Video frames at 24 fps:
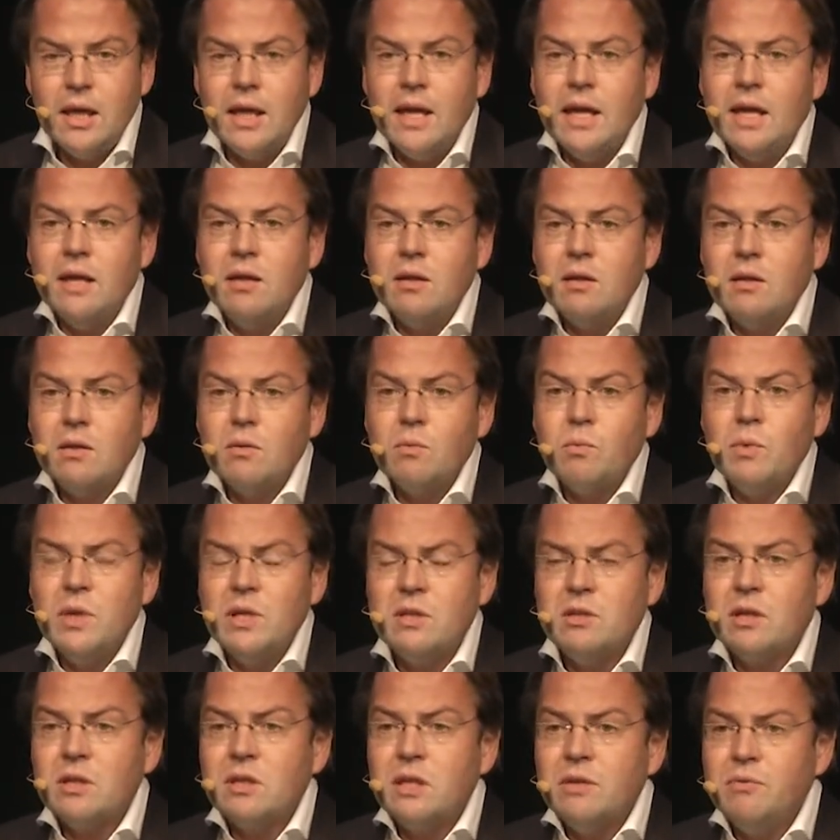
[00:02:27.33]
And we
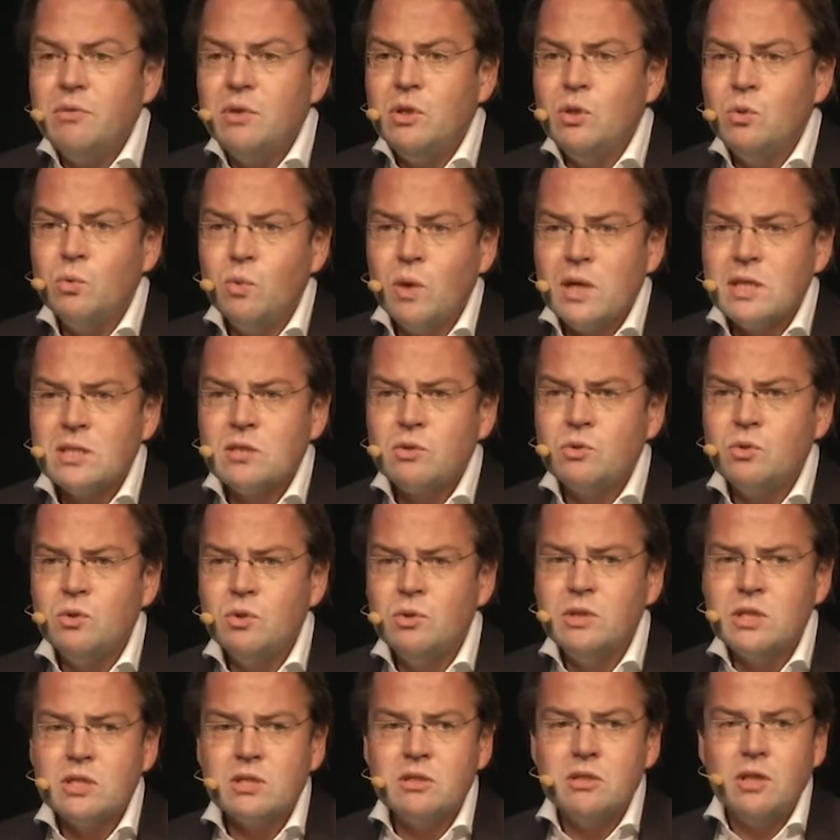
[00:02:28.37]
thought if we do want to
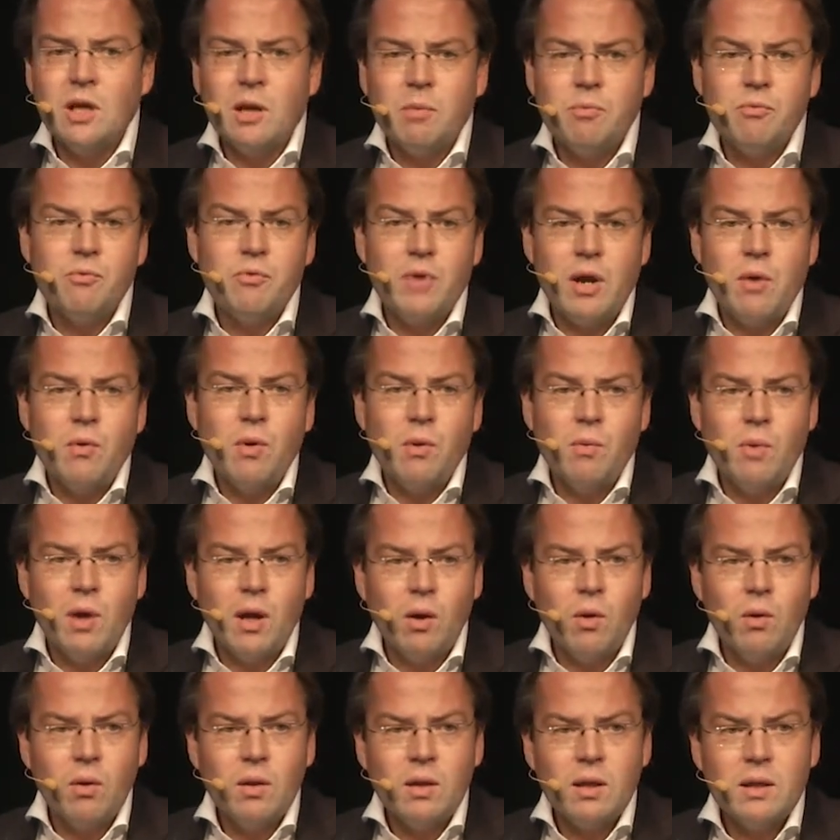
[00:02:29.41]
do this job very
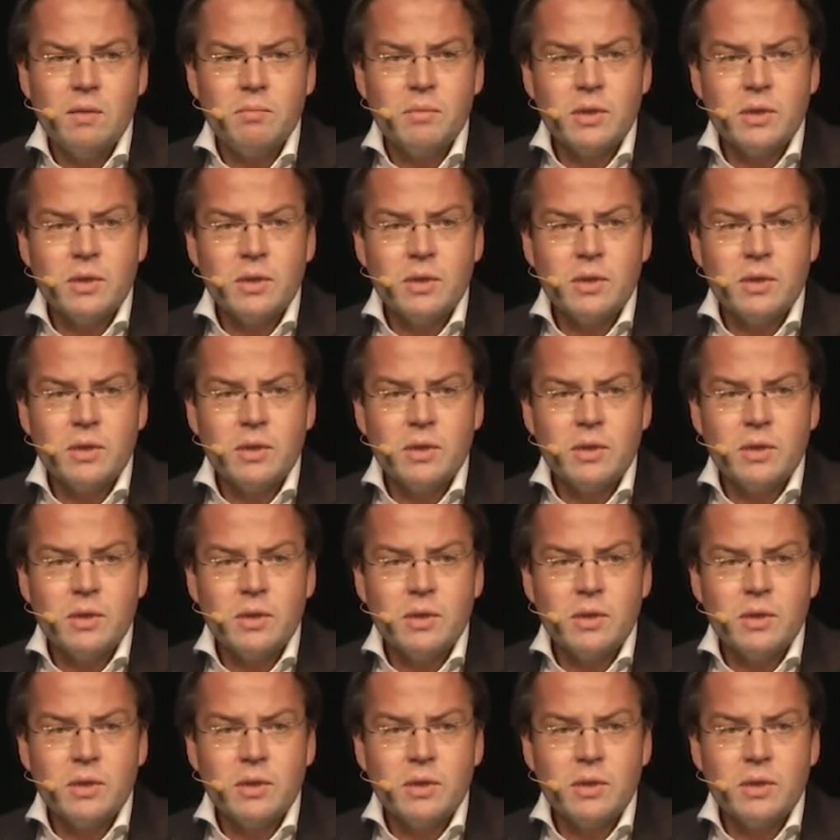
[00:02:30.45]
well,